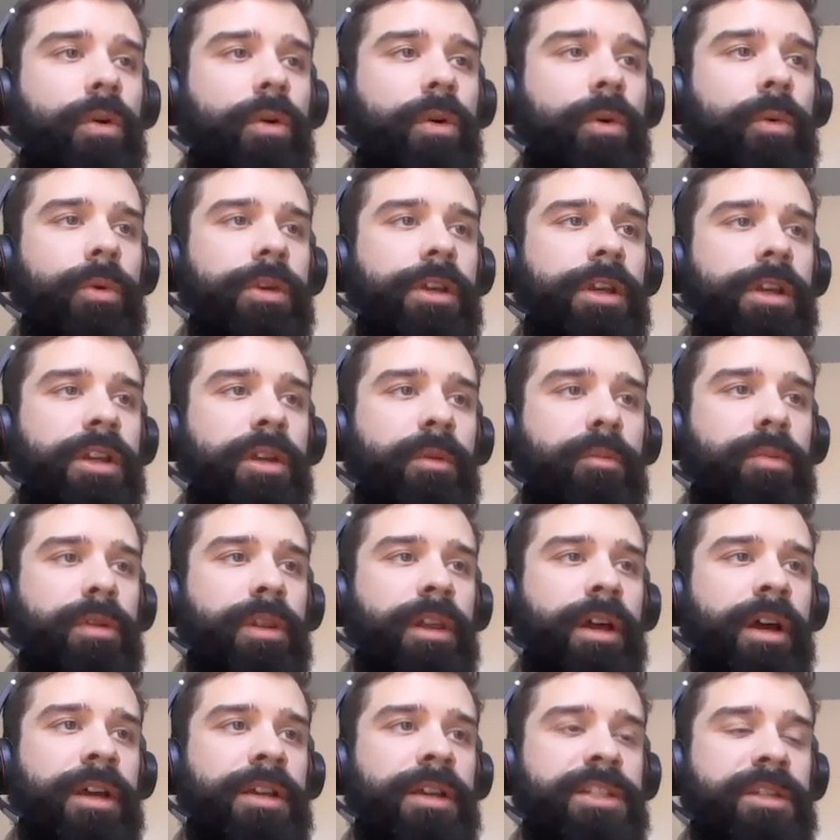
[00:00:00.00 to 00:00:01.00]
Or we can
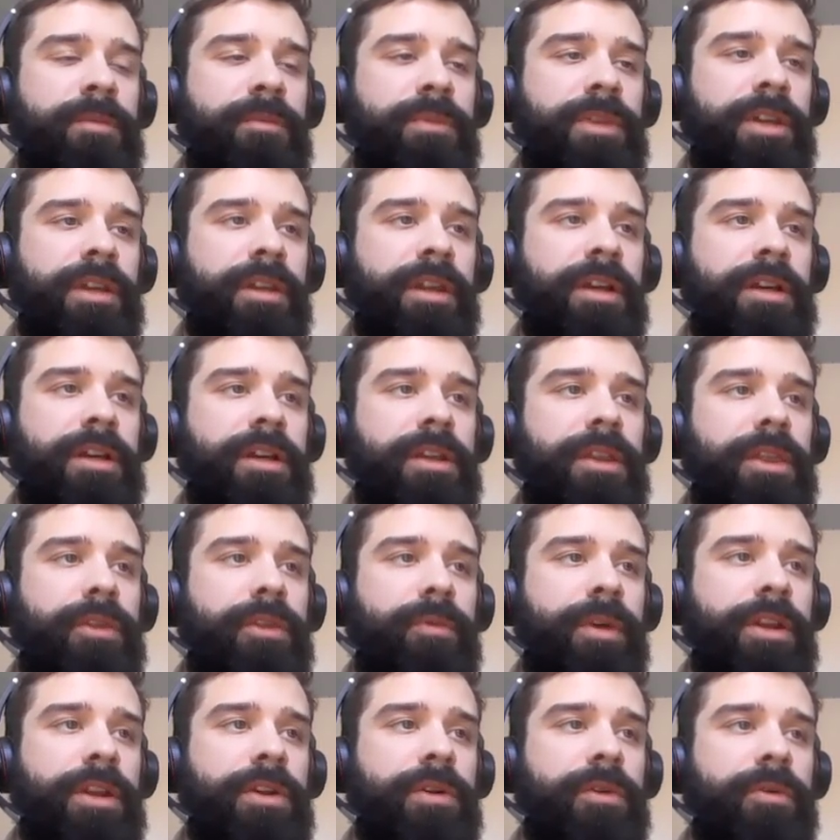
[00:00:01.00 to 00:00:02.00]
apply something like a
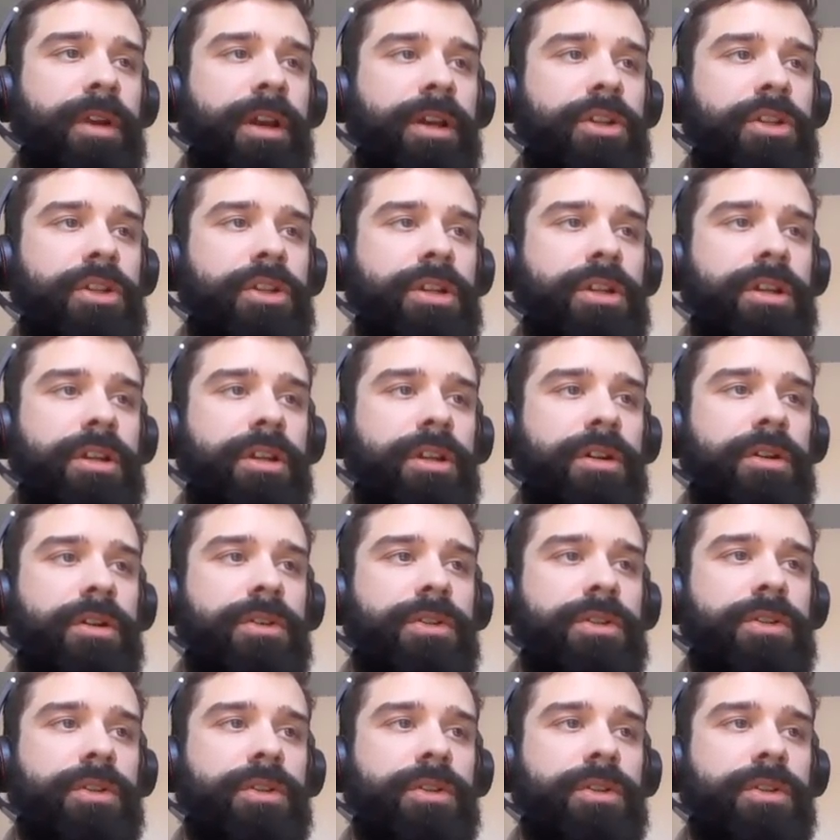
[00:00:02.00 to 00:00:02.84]
thread direction here.